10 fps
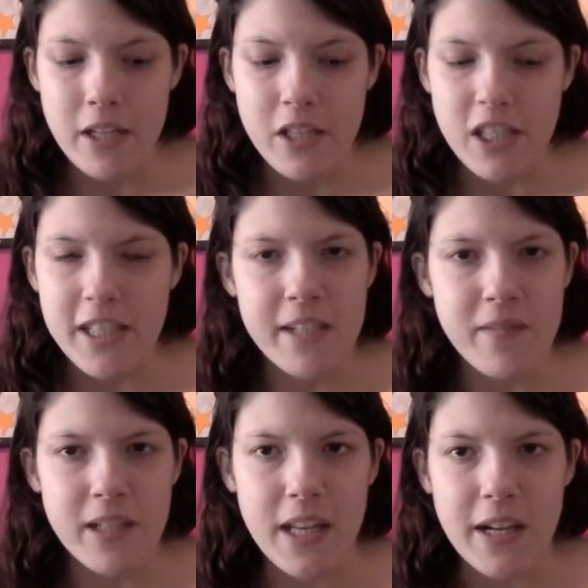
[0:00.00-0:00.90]
she didn't
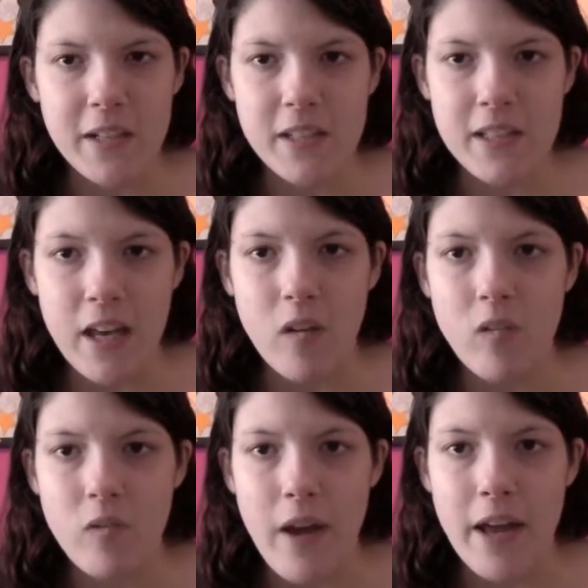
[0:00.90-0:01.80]
feel like
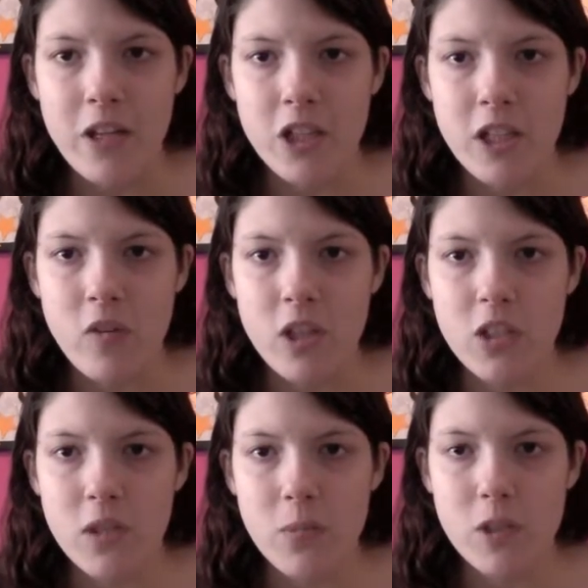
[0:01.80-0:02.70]
herself, and she thought she
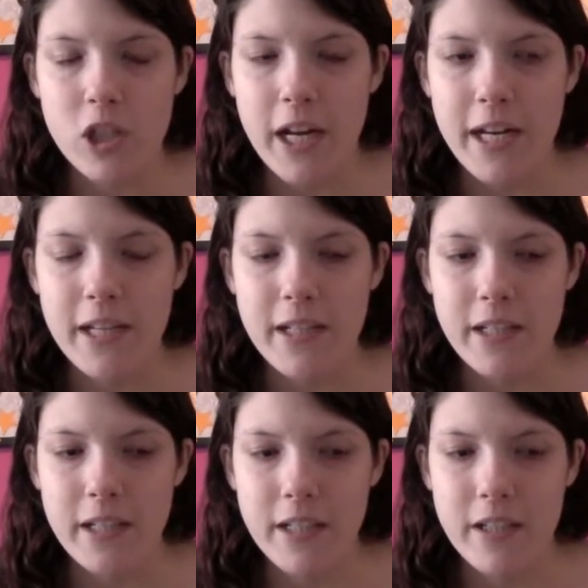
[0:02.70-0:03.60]
was betraying
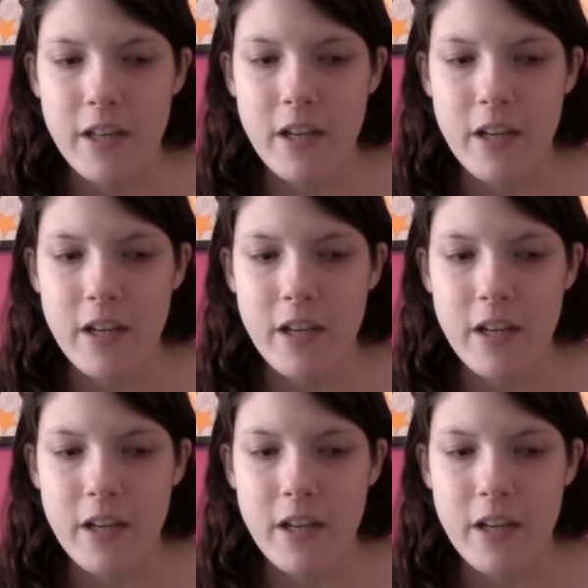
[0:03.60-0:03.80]
her